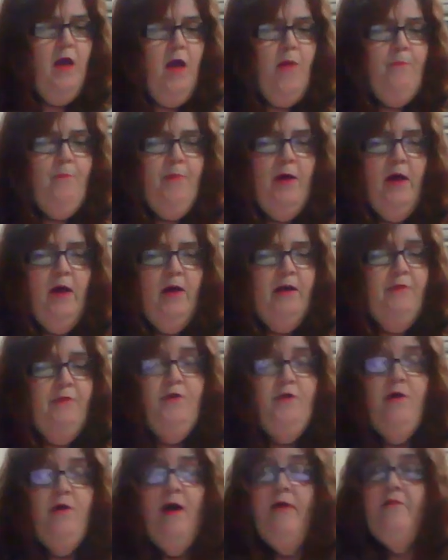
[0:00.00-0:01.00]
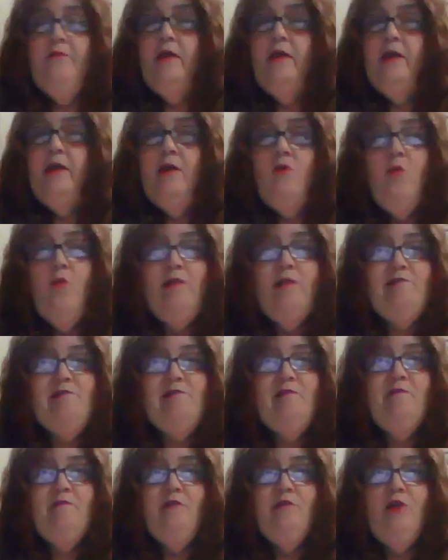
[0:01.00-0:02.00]
But if you have any
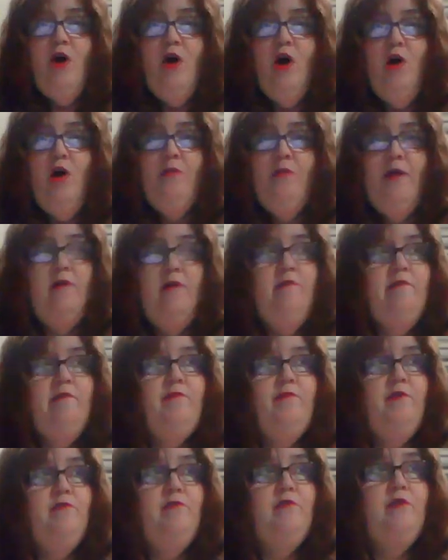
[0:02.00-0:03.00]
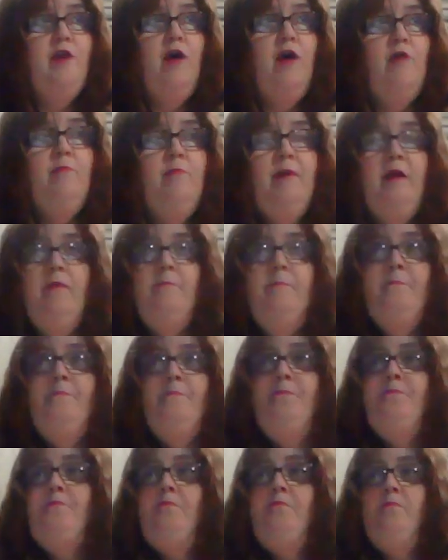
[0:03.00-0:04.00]
questions at all, those of you that know me,
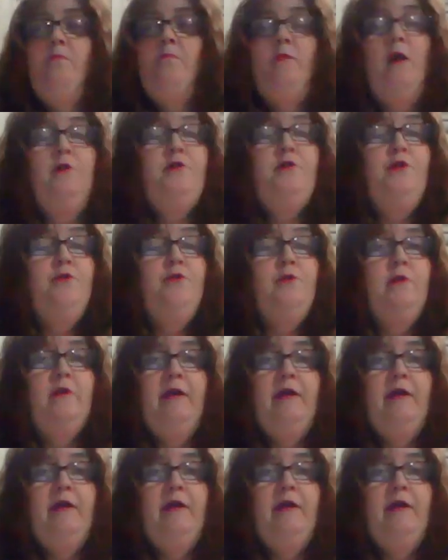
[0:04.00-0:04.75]
you can